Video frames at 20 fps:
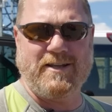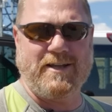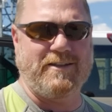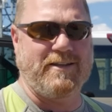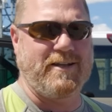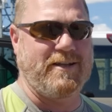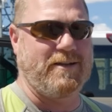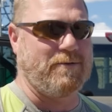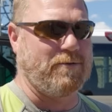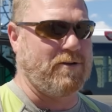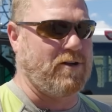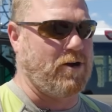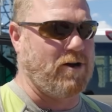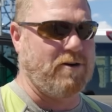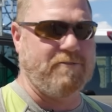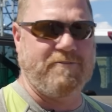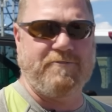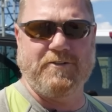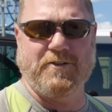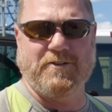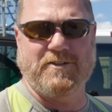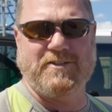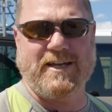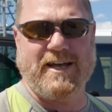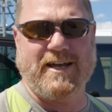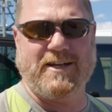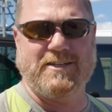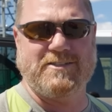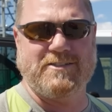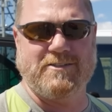and then our field
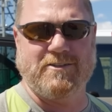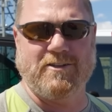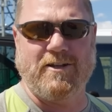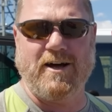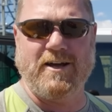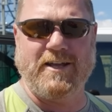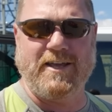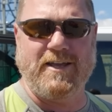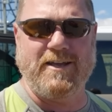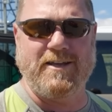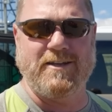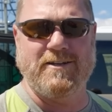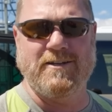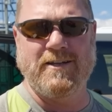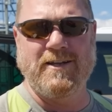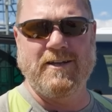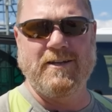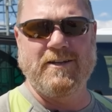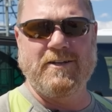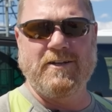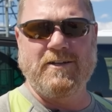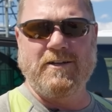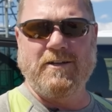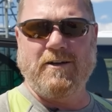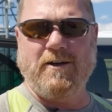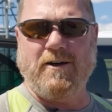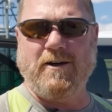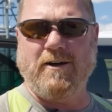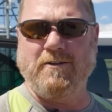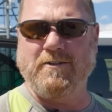techs log in
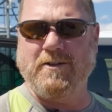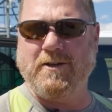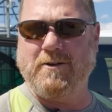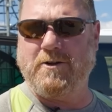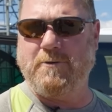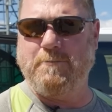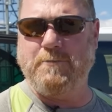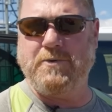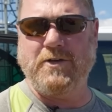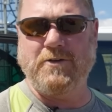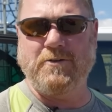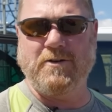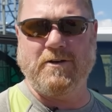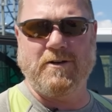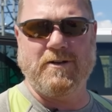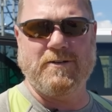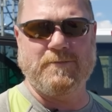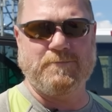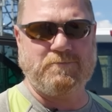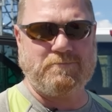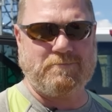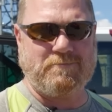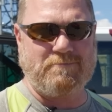on the computer,